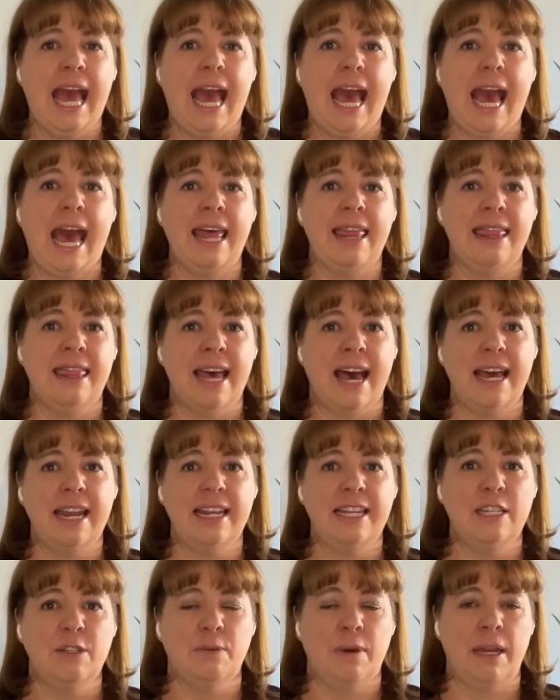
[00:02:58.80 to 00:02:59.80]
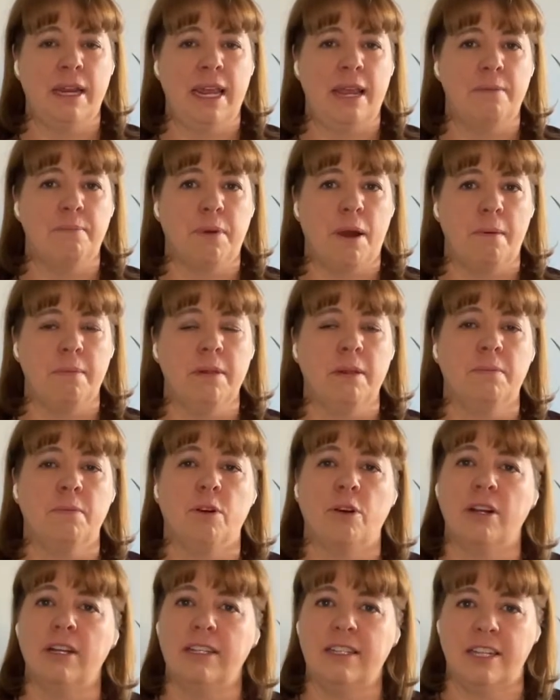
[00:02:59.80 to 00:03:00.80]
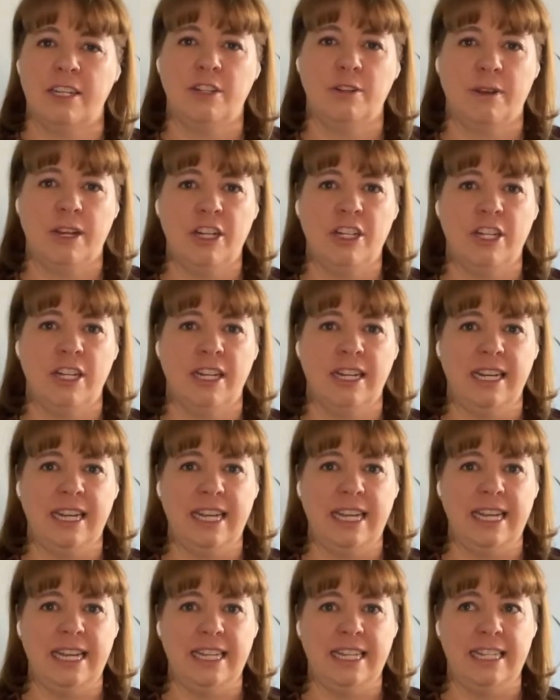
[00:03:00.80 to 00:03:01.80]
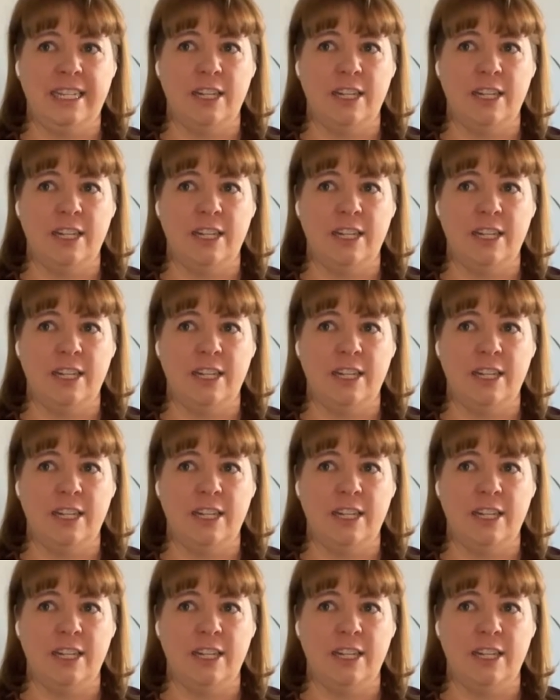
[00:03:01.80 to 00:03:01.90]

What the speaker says: And that is when a problem or a situation is